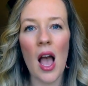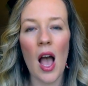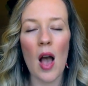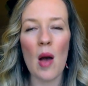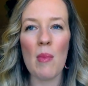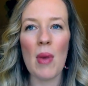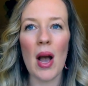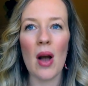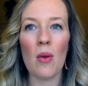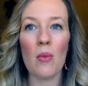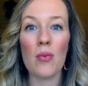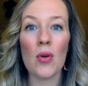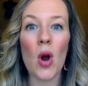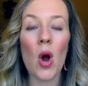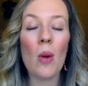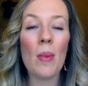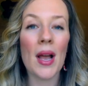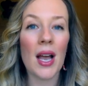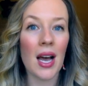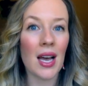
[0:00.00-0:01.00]
about
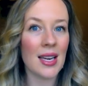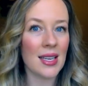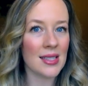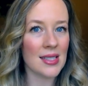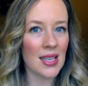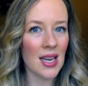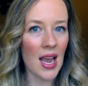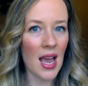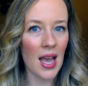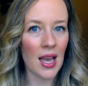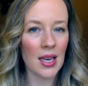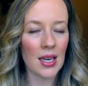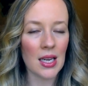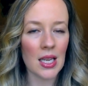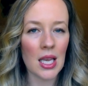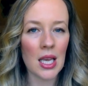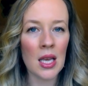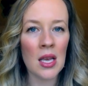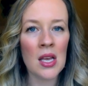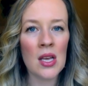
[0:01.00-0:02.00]
probiotics and
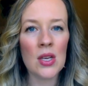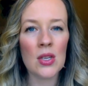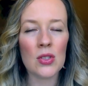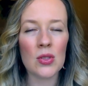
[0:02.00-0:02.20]
acne.